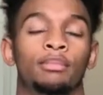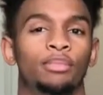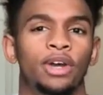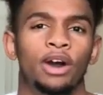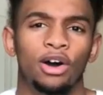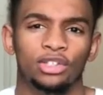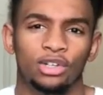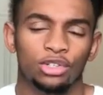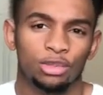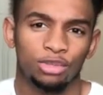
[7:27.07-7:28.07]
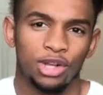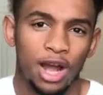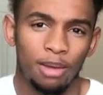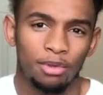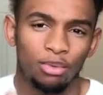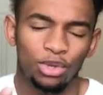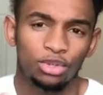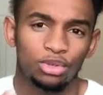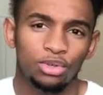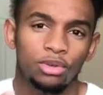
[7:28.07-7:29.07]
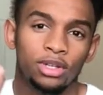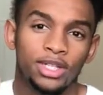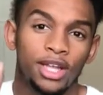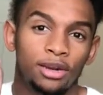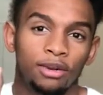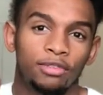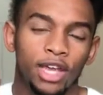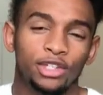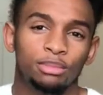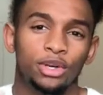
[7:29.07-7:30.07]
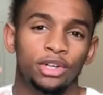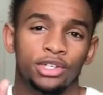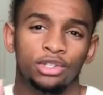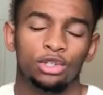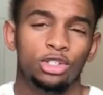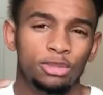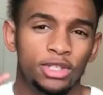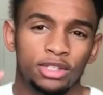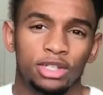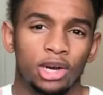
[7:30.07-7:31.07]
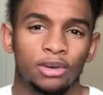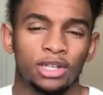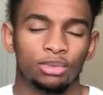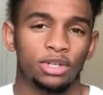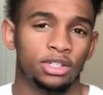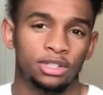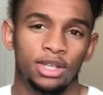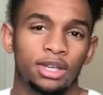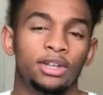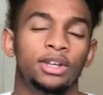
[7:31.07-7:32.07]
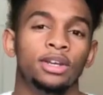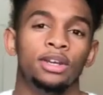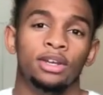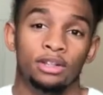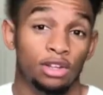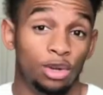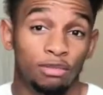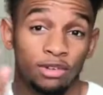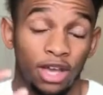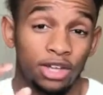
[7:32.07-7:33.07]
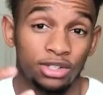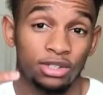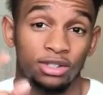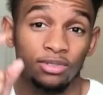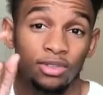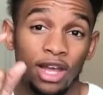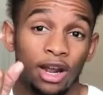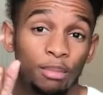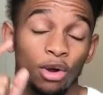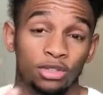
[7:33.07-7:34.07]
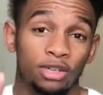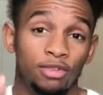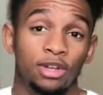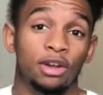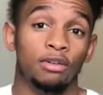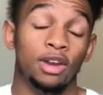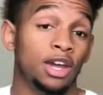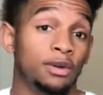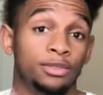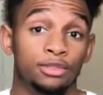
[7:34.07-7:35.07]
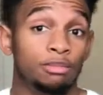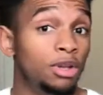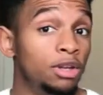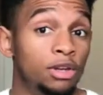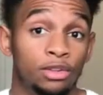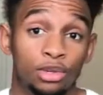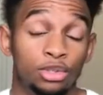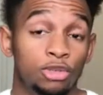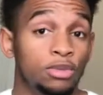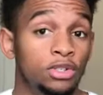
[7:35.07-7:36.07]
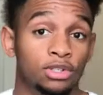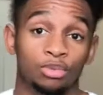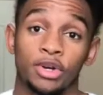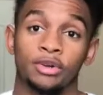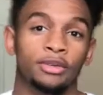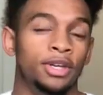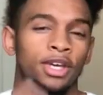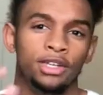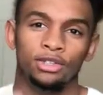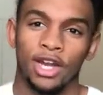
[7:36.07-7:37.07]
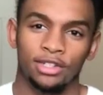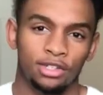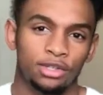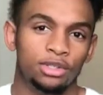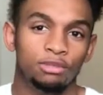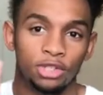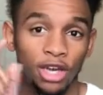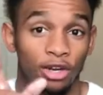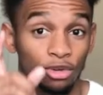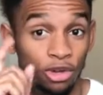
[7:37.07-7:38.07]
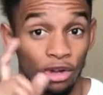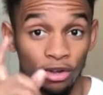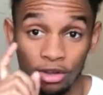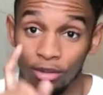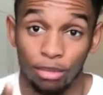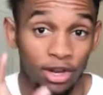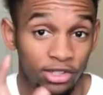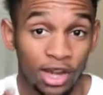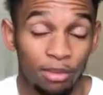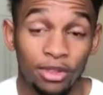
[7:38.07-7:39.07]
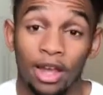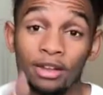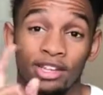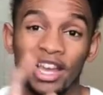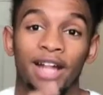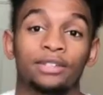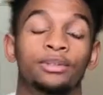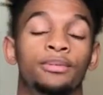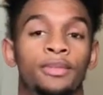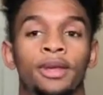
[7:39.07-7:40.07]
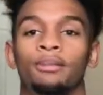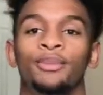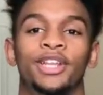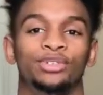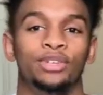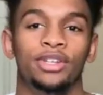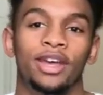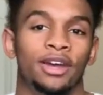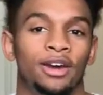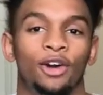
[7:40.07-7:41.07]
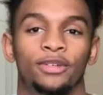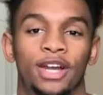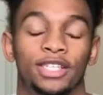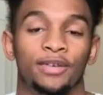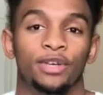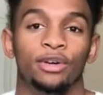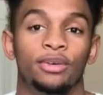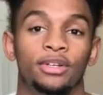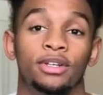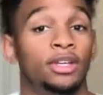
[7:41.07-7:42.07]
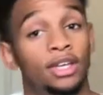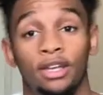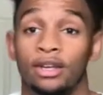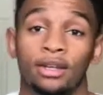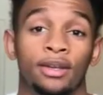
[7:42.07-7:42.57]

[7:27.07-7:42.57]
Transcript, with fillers: But also subscribe, and when you do, click that notification bell because YouTube doesn't always want to send the notification that I posted a video, and that goes for many other YouTubers as well. It's crazy. YouTube, you gotta do a, a better job of that. You got to. But that's really it. I hope you guys have a good one, and